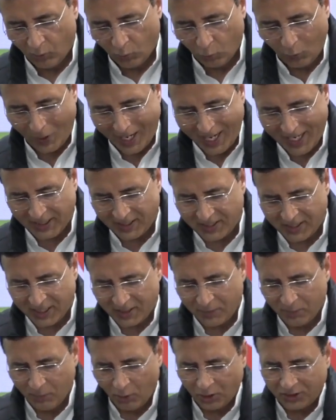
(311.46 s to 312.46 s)
Why
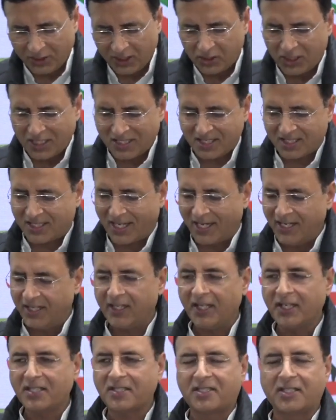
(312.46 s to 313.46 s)
did Modi ji send
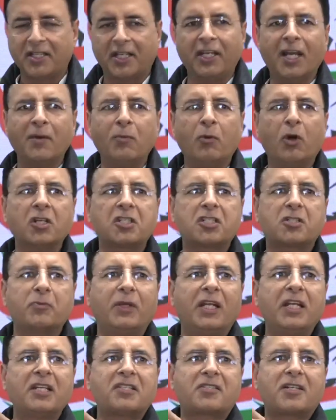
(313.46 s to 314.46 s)
his senior most
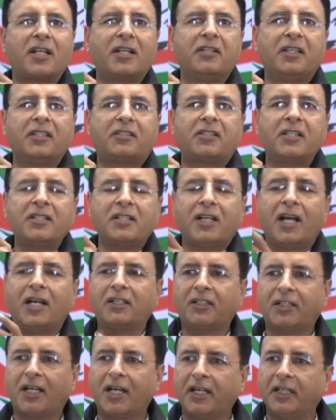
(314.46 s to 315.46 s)
minister Nitin
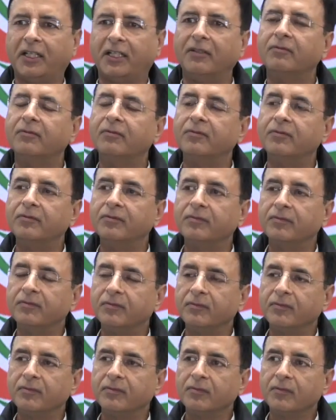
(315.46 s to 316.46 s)
Gadkari,
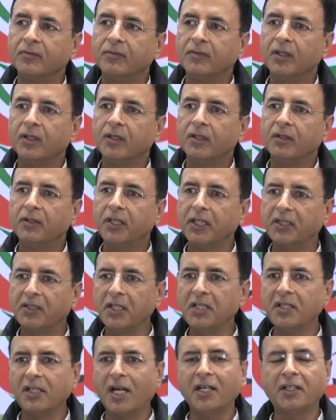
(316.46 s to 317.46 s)

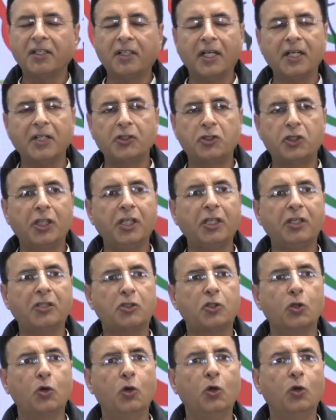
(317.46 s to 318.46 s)
Nitin Gadkari ji
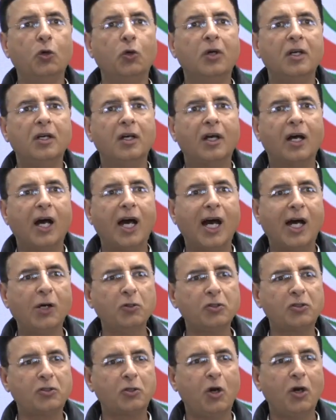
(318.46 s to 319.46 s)
to
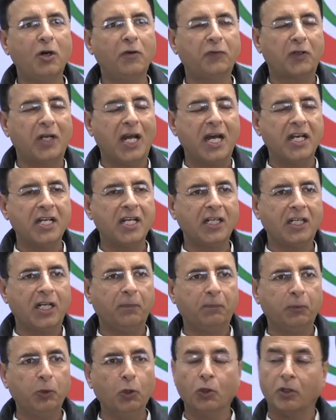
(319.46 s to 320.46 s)
house of Rana
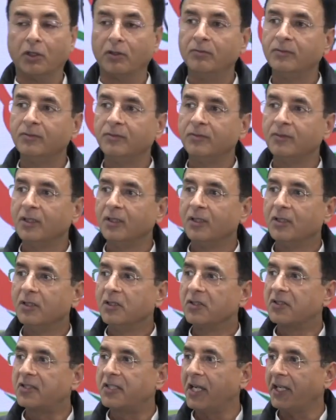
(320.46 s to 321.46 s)
Kapoor
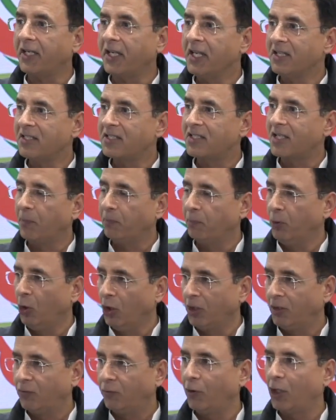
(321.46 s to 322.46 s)
seeking
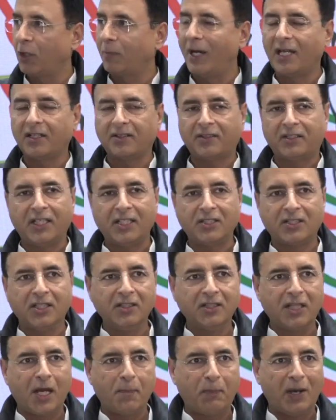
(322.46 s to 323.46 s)
support for Bharatiya
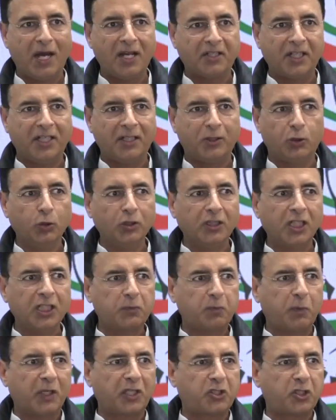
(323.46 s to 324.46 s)
Janata Party? Do these
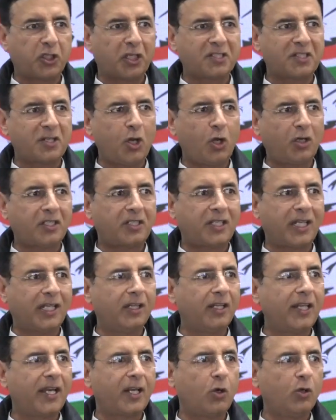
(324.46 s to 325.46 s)
pictures not
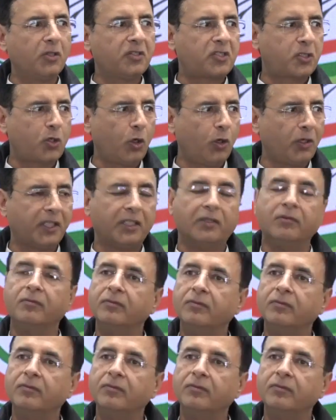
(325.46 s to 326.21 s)
tell their own story?